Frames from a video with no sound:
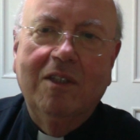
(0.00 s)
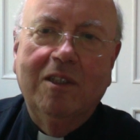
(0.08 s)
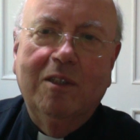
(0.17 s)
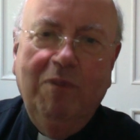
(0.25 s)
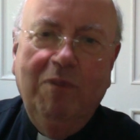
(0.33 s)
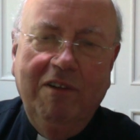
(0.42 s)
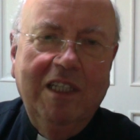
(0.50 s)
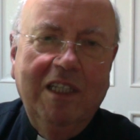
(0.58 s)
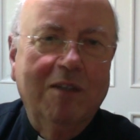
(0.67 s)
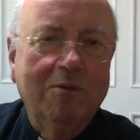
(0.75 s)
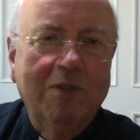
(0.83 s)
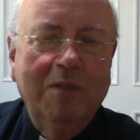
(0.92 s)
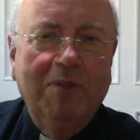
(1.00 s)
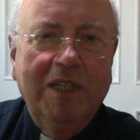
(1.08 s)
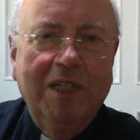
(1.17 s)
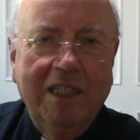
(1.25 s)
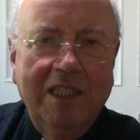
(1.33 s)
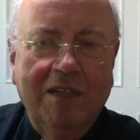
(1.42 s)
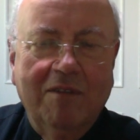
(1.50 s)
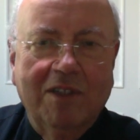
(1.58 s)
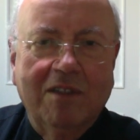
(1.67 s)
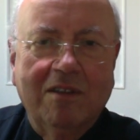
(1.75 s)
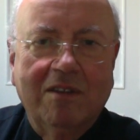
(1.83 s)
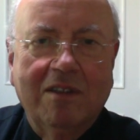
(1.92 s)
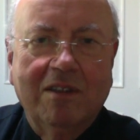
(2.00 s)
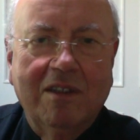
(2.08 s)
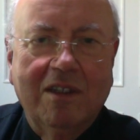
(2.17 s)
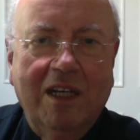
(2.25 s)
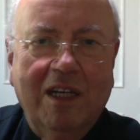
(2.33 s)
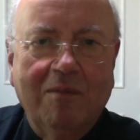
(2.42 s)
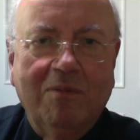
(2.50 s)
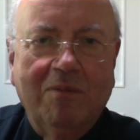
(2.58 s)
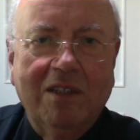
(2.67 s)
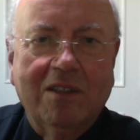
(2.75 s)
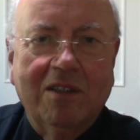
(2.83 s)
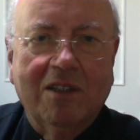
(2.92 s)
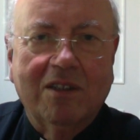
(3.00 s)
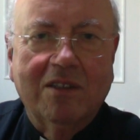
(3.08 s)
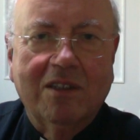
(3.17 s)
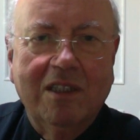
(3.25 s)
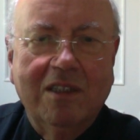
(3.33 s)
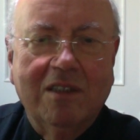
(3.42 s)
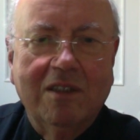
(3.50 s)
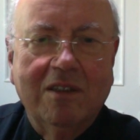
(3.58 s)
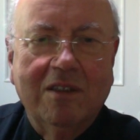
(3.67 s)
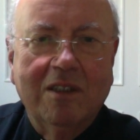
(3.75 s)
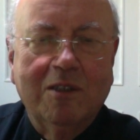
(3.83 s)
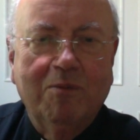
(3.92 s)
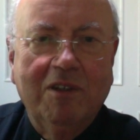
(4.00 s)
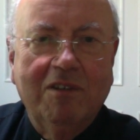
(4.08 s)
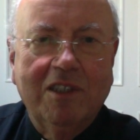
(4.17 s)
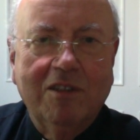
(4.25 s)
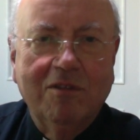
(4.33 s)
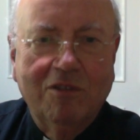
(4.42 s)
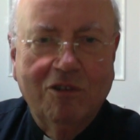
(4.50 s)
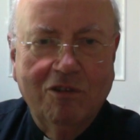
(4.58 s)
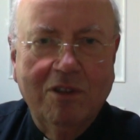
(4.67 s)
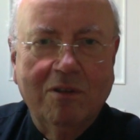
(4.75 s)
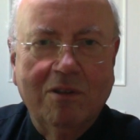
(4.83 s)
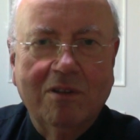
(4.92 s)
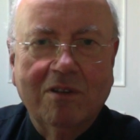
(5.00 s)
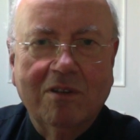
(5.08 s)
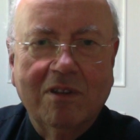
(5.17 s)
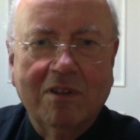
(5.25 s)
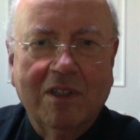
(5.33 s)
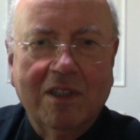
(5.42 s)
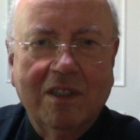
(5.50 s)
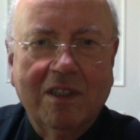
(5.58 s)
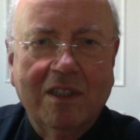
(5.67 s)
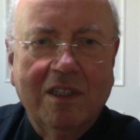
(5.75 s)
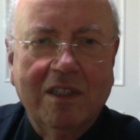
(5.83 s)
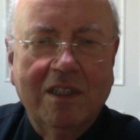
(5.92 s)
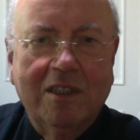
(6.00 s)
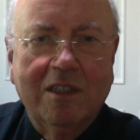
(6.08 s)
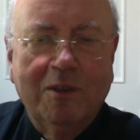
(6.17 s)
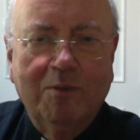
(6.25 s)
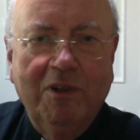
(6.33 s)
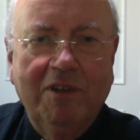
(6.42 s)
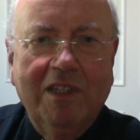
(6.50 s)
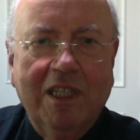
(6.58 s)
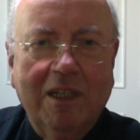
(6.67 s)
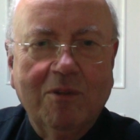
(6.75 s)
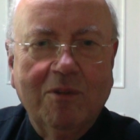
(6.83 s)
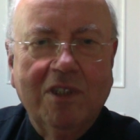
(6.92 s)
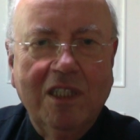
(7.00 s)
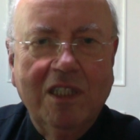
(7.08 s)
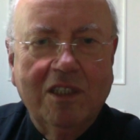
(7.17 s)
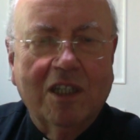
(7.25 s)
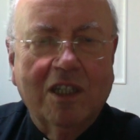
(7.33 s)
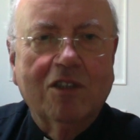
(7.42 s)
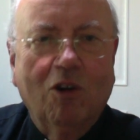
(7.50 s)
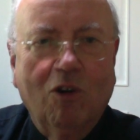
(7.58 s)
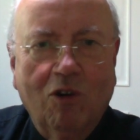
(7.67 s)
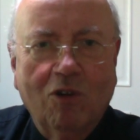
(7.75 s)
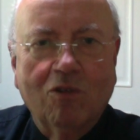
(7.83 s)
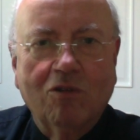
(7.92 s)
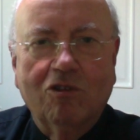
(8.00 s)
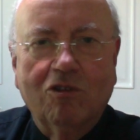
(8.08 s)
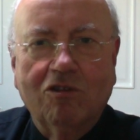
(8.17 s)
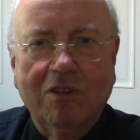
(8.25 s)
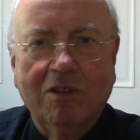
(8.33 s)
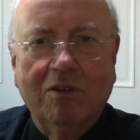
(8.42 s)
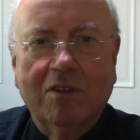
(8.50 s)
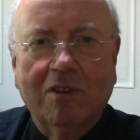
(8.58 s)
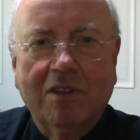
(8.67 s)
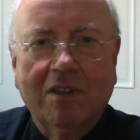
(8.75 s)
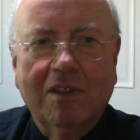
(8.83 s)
the spirit that we're being given at Pentecost is the spirit of truth. It's the spirit that will teach us all truth.